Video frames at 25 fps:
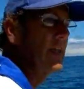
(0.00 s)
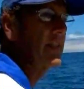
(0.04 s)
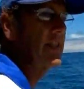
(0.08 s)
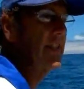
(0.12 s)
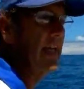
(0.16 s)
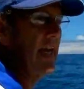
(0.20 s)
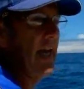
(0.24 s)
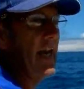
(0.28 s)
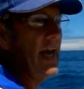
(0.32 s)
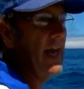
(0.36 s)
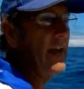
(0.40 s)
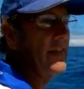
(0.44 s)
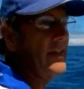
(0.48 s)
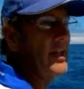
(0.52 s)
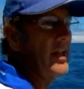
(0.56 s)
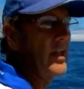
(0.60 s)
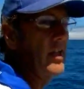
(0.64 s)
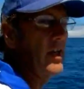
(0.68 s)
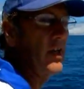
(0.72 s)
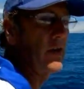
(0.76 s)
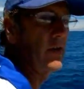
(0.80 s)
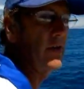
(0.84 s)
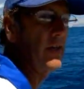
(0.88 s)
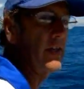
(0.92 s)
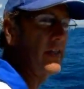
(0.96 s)
set out the
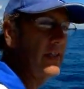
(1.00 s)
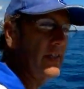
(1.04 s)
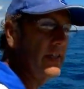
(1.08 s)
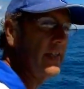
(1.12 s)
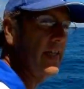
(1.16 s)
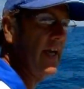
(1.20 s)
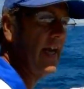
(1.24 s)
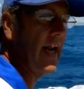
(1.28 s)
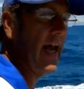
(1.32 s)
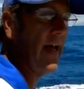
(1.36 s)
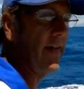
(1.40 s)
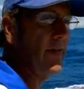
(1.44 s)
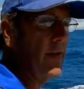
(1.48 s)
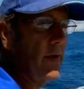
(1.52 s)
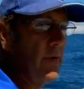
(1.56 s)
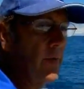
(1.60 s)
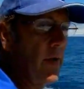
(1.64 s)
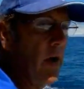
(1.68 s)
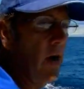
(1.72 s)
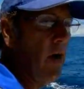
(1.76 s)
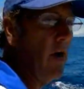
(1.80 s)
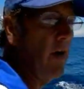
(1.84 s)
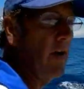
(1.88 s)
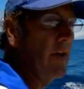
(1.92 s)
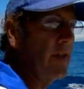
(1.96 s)
lures, set out the
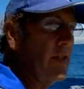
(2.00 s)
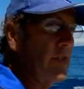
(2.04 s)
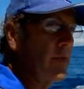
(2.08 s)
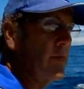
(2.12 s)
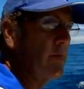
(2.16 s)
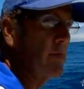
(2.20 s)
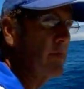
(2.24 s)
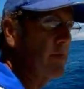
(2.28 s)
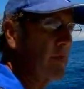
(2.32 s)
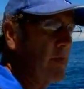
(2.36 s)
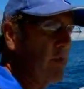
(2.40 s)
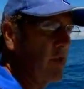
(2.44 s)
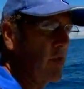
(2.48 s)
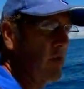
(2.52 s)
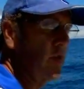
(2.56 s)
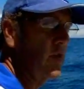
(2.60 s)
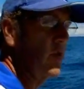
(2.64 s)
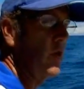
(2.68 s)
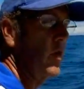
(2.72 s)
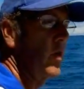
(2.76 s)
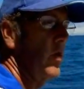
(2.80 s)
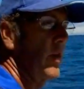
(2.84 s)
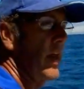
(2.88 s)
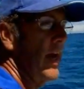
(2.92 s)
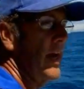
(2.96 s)
rods,
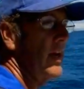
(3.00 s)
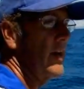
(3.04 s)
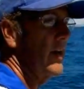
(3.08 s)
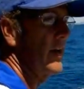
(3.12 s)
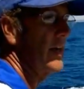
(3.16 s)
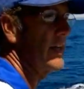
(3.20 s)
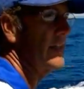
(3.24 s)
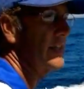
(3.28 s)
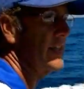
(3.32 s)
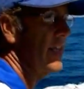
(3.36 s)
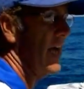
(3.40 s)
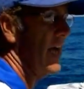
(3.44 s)
all that kind of